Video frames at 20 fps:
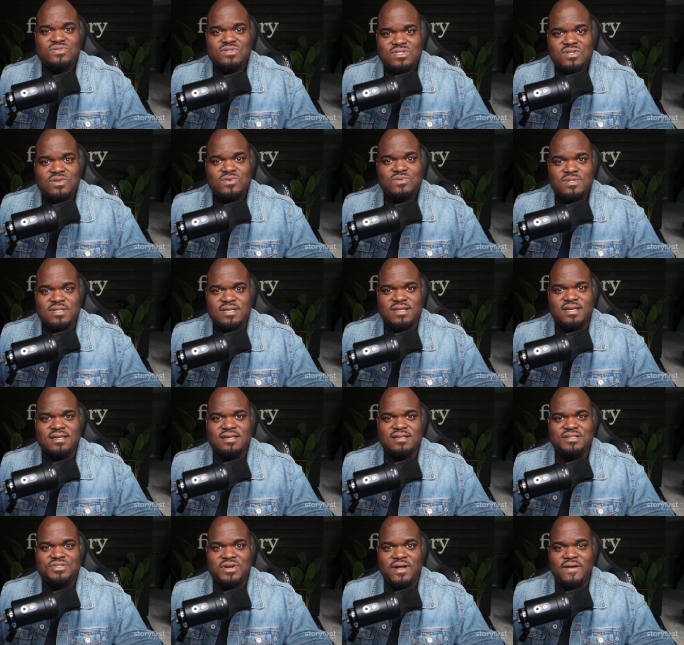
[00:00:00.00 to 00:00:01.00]
lonely
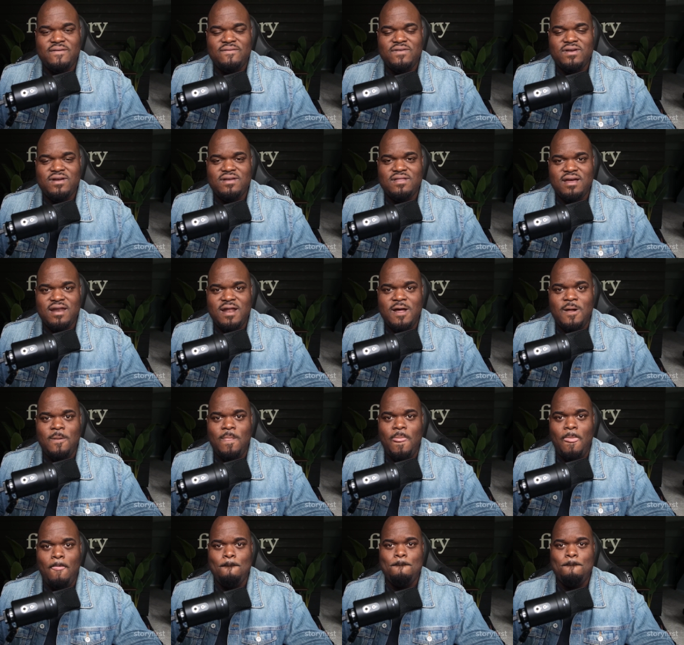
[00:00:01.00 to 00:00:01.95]
trying to figure that out.